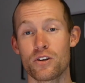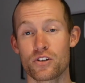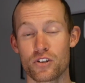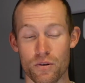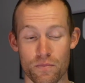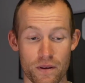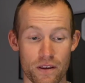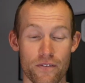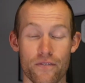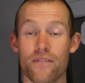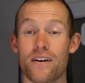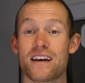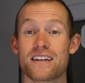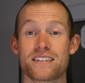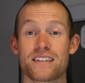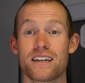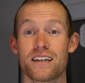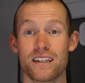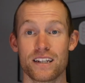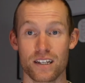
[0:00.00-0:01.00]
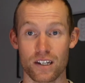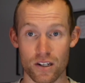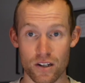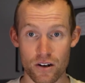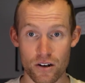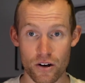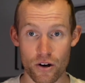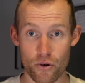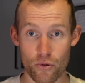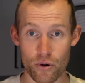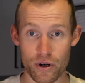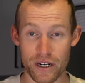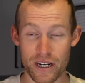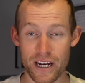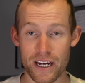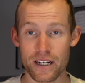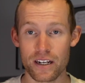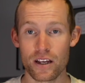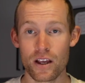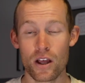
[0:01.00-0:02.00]
you should be fasting a little longer
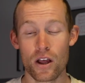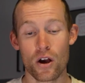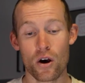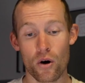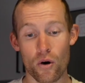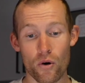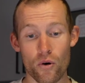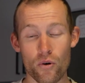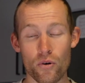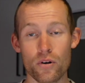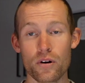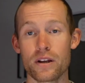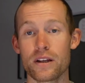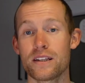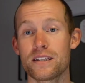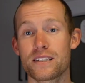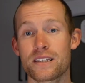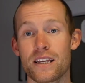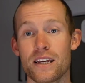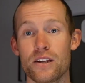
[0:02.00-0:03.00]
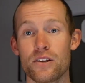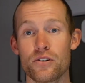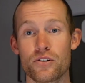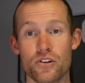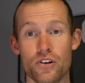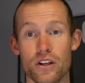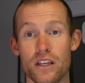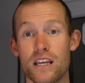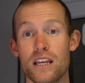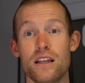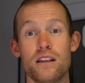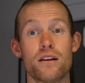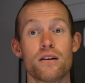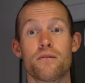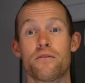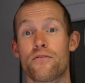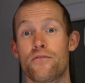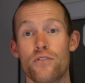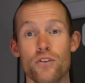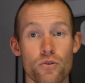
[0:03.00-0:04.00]
overnight, or instead you should eat
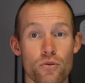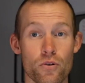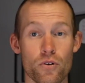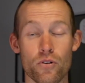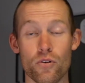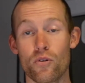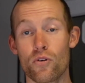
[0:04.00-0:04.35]
fewer